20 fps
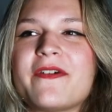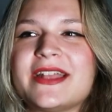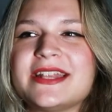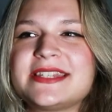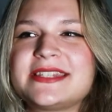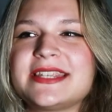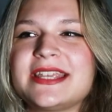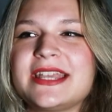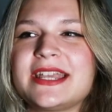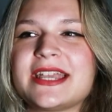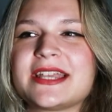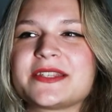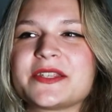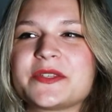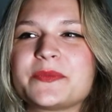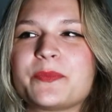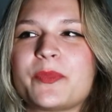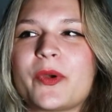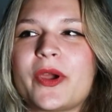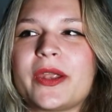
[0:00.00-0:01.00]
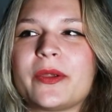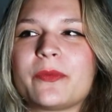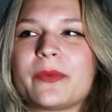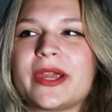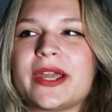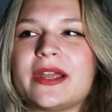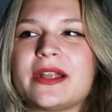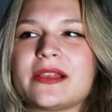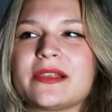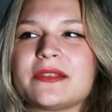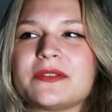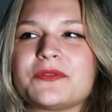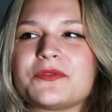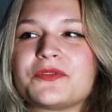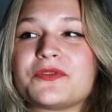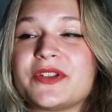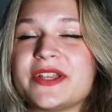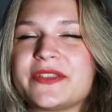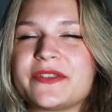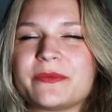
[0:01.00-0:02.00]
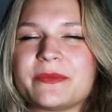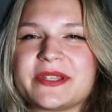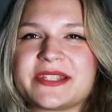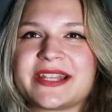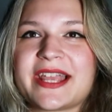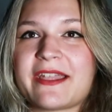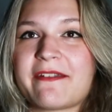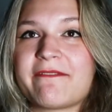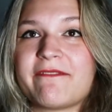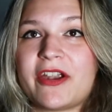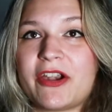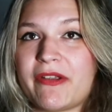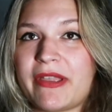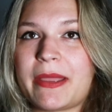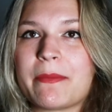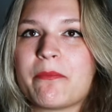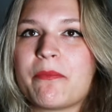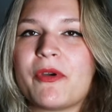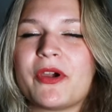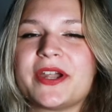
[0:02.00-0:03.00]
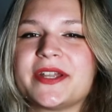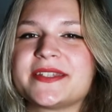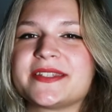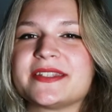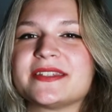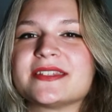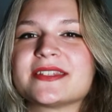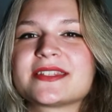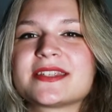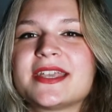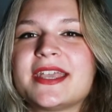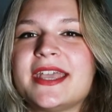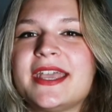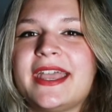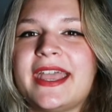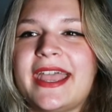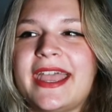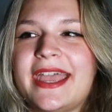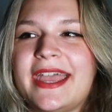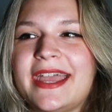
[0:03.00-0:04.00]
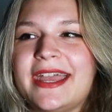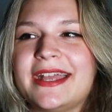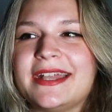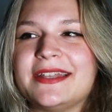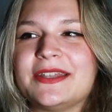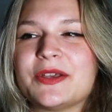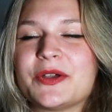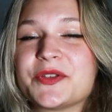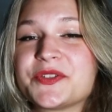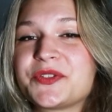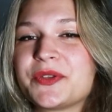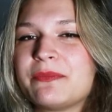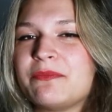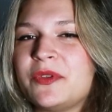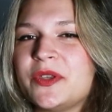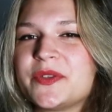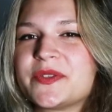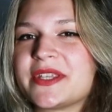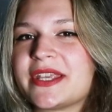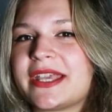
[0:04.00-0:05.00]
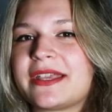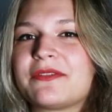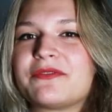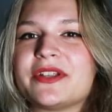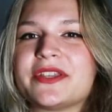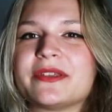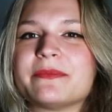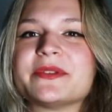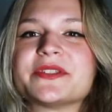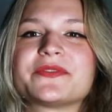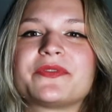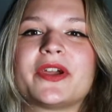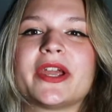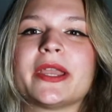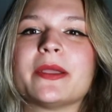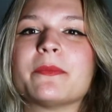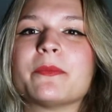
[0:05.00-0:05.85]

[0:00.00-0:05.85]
Fencing is a sport where rhythm is like very important. And also music, rhythm is very